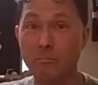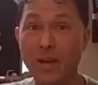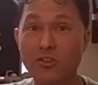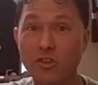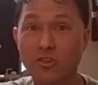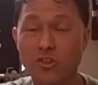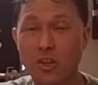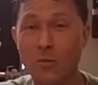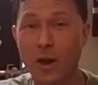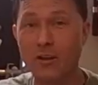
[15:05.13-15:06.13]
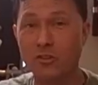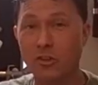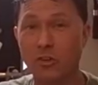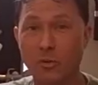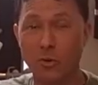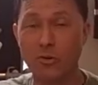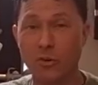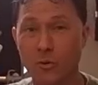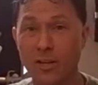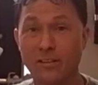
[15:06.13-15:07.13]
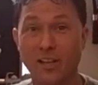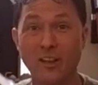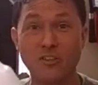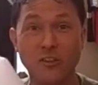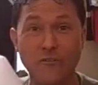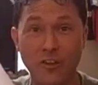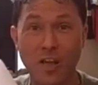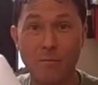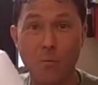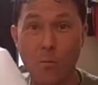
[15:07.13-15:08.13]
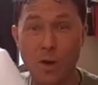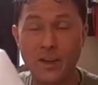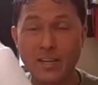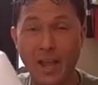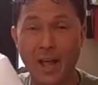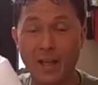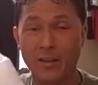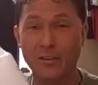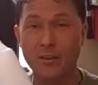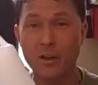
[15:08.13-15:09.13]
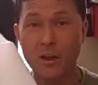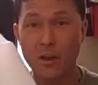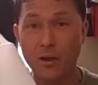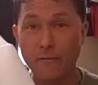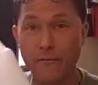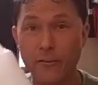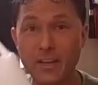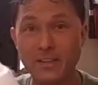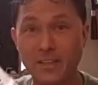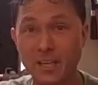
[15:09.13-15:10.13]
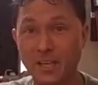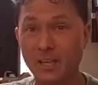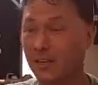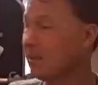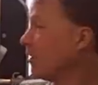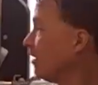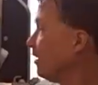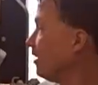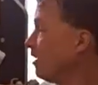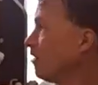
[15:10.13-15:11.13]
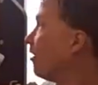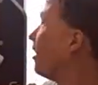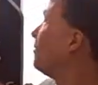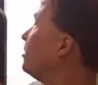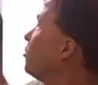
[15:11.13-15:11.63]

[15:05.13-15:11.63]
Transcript: mention GYG, Growing Your Greens. That lets you fill up 1 gallon of free tea here. I